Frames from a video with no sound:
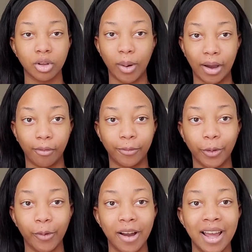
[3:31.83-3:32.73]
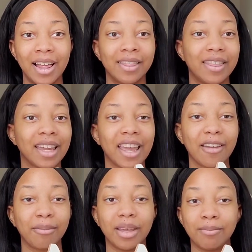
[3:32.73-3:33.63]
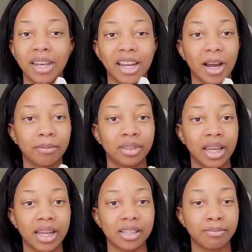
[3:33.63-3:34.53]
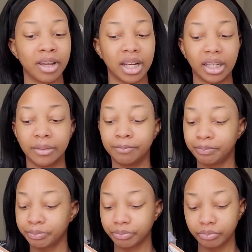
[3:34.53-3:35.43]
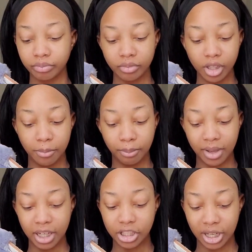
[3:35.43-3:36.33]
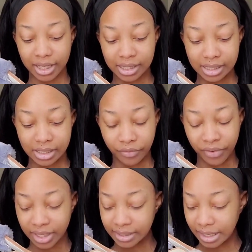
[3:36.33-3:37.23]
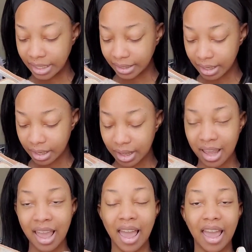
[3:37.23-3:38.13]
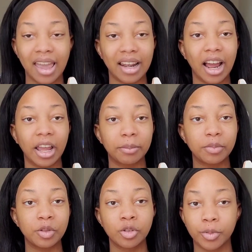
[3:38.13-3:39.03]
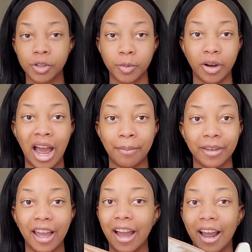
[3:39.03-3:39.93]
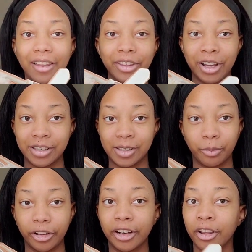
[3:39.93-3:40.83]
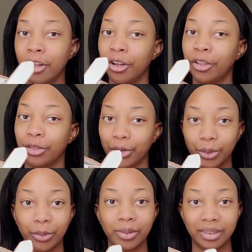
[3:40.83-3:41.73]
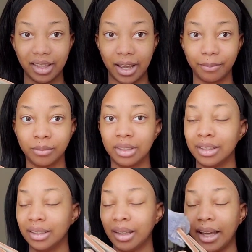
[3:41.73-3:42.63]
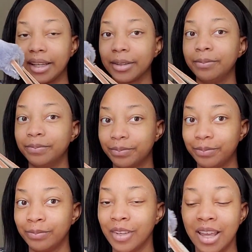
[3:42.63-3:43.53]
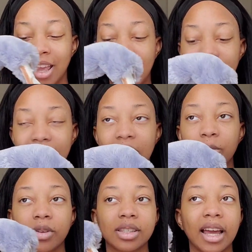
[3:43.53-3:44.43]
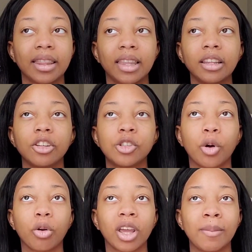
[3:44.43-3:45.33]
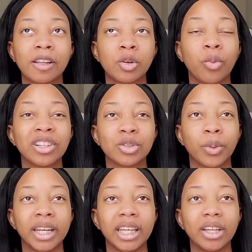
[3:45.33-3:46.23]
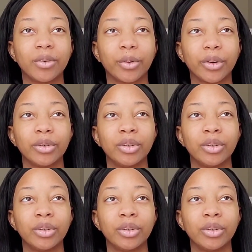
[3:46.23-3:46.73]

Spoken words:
helpful. They gave me many updates, many chances to fix anything, and I am super happy I got the custom one through them. And it was, I think the total came out to $120 or